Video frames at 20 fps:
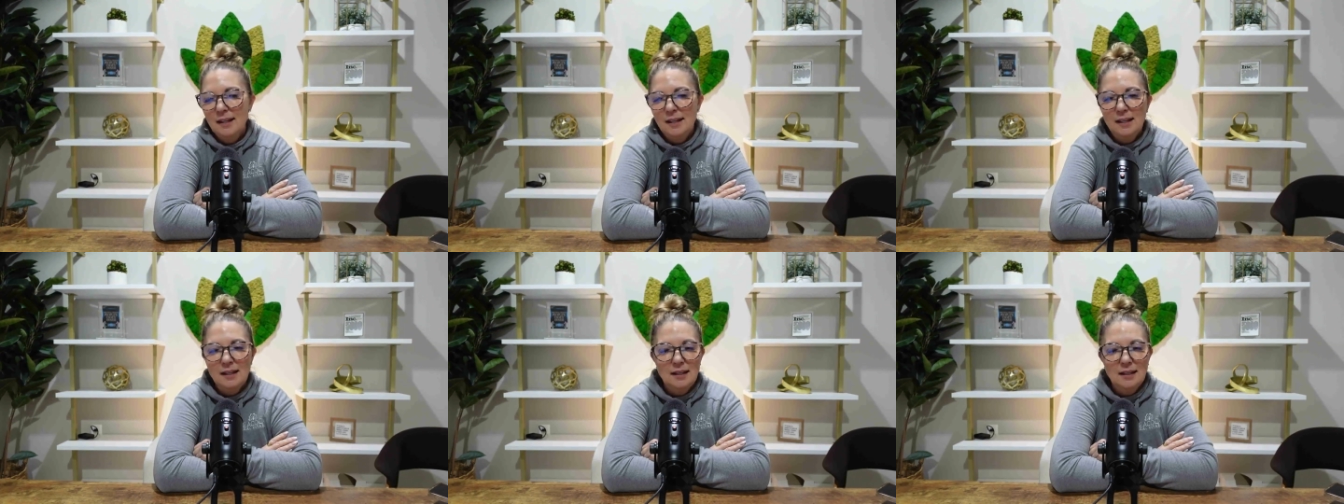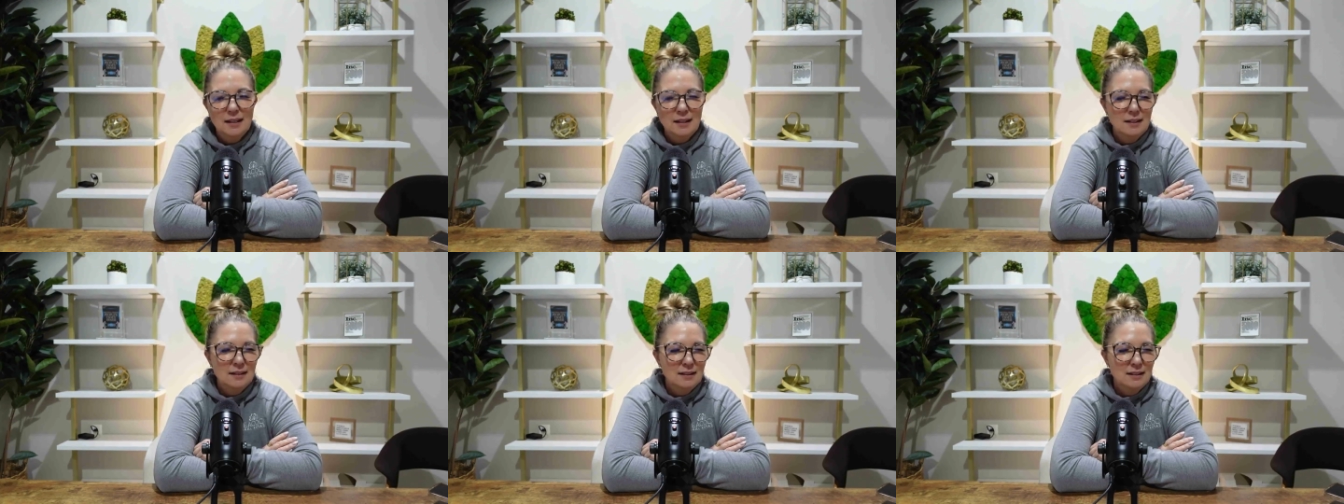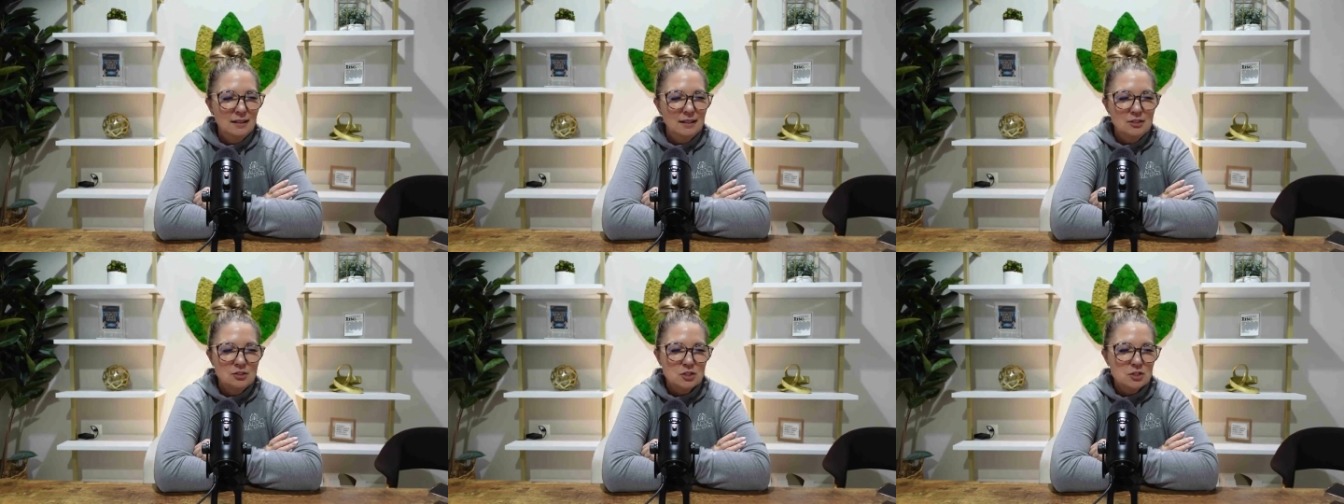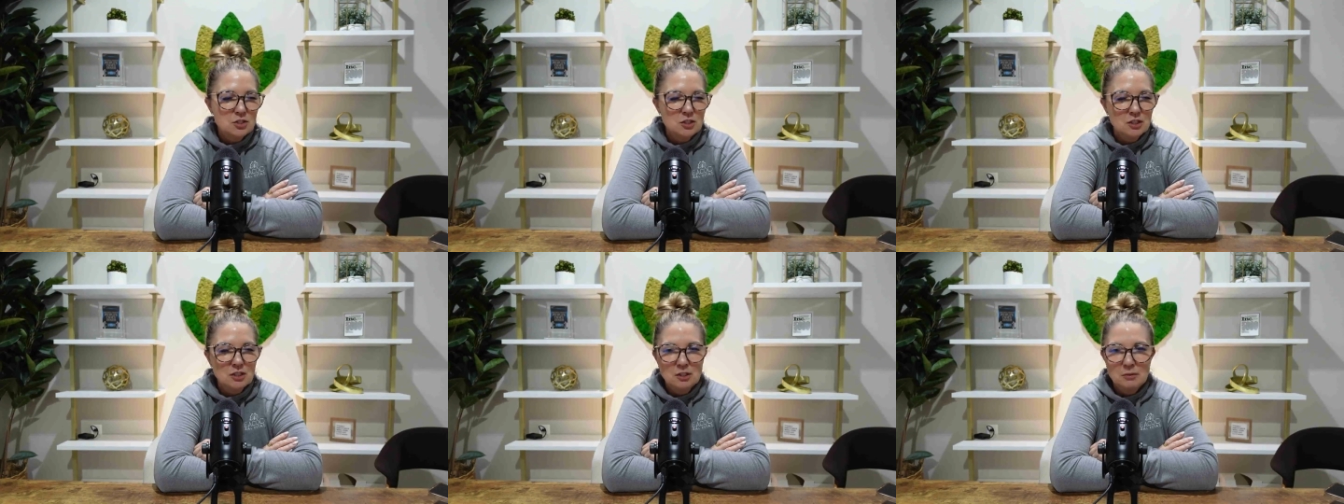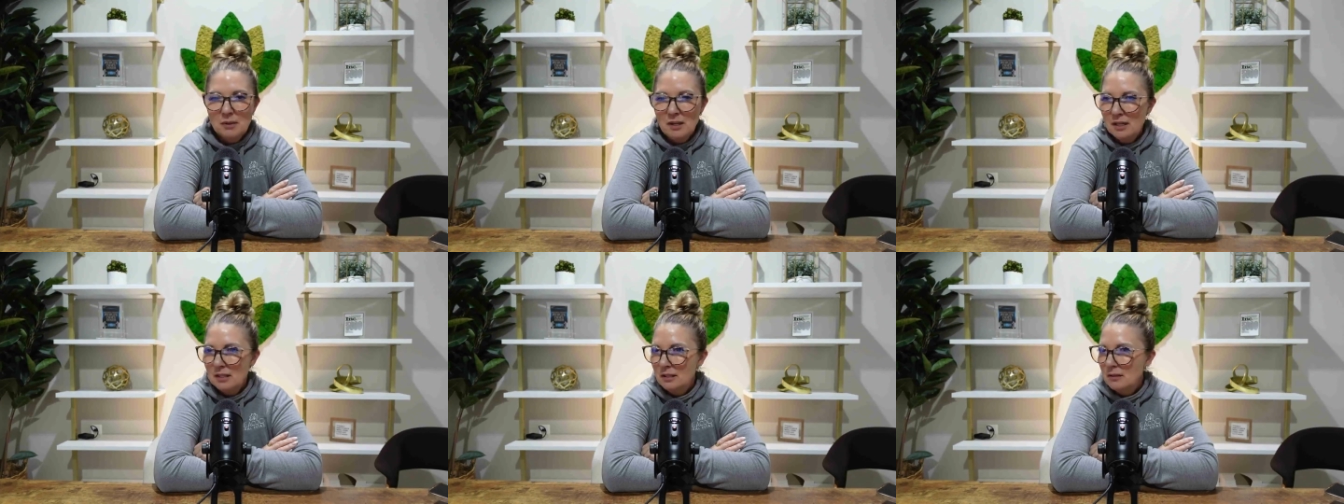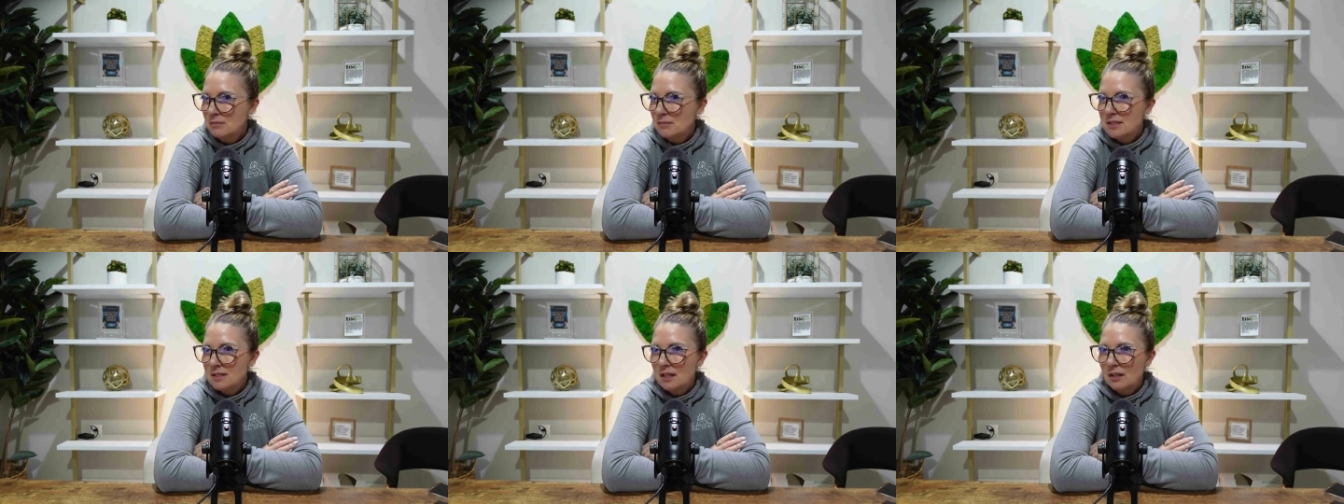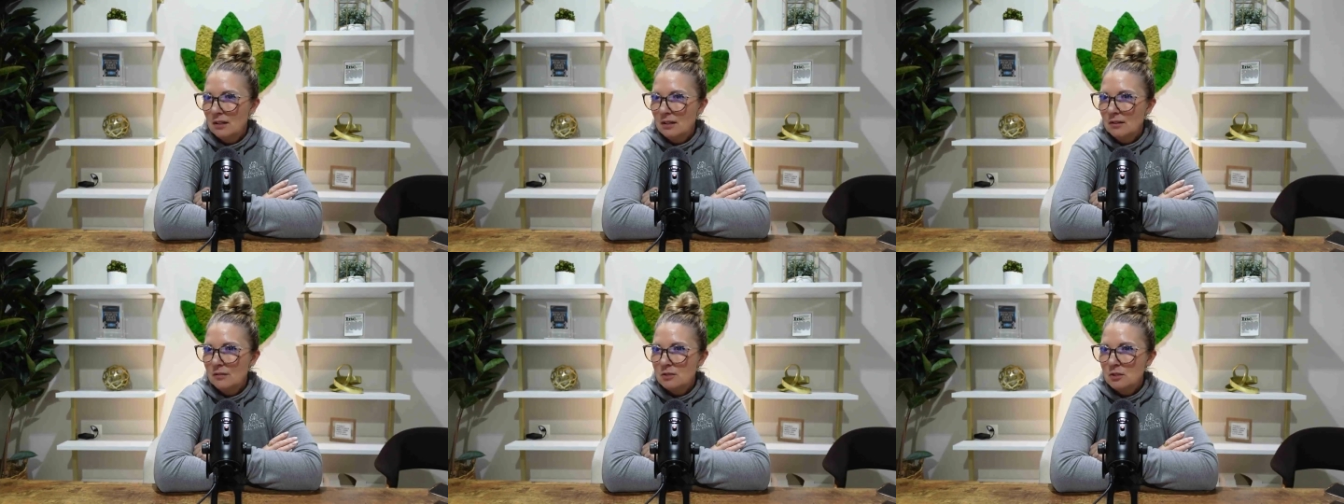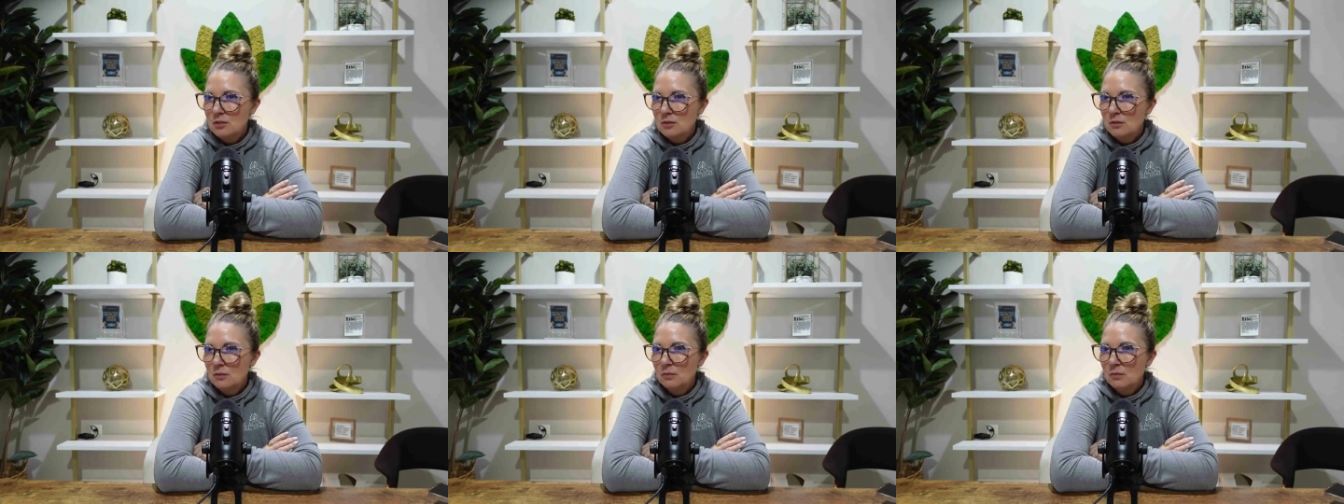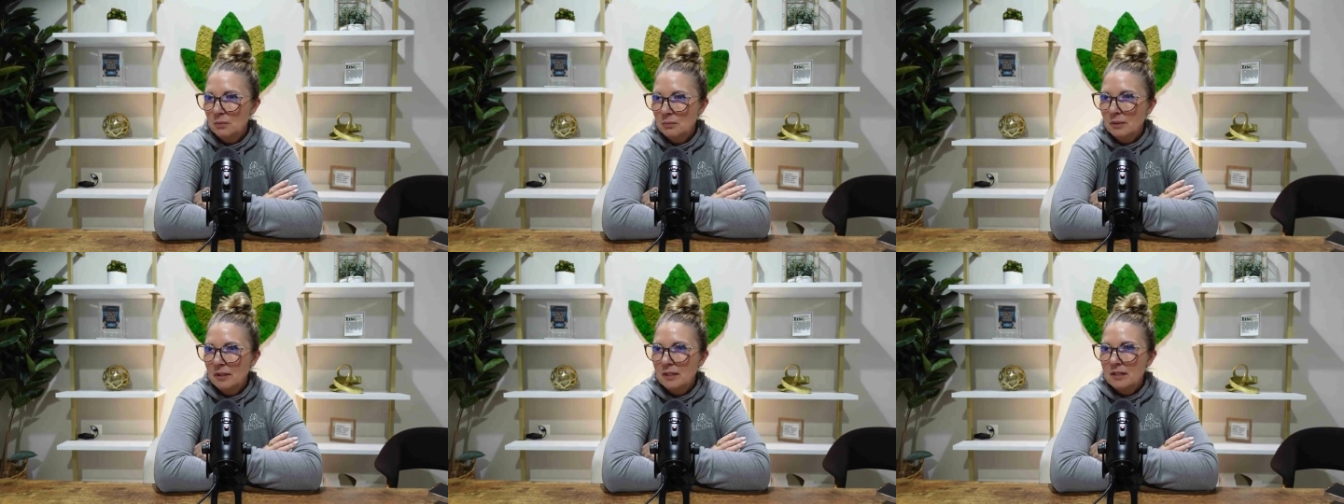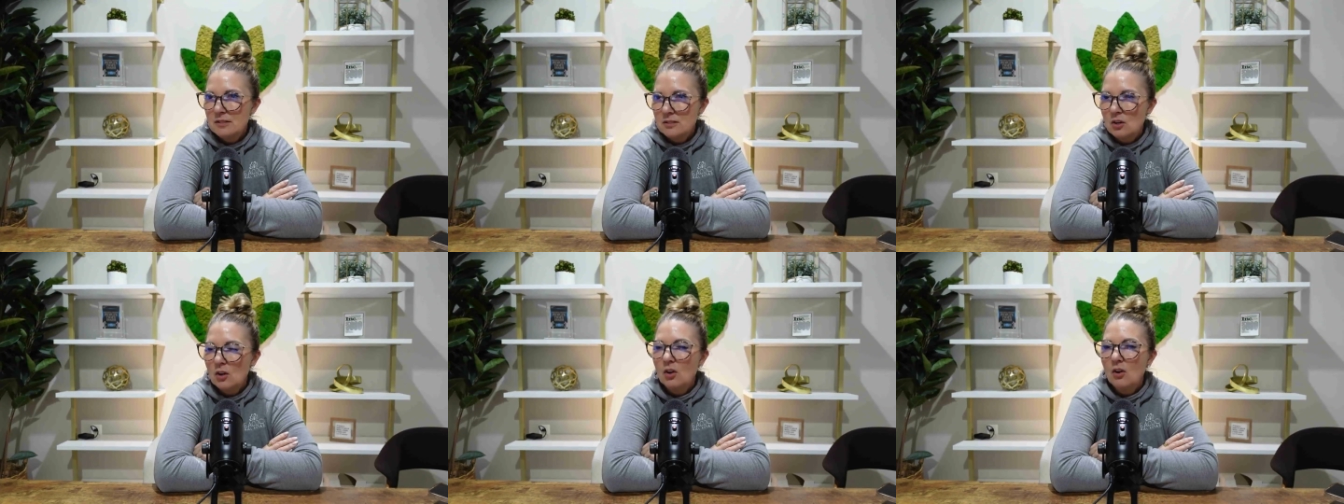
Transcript: and he just took it upon himself to replace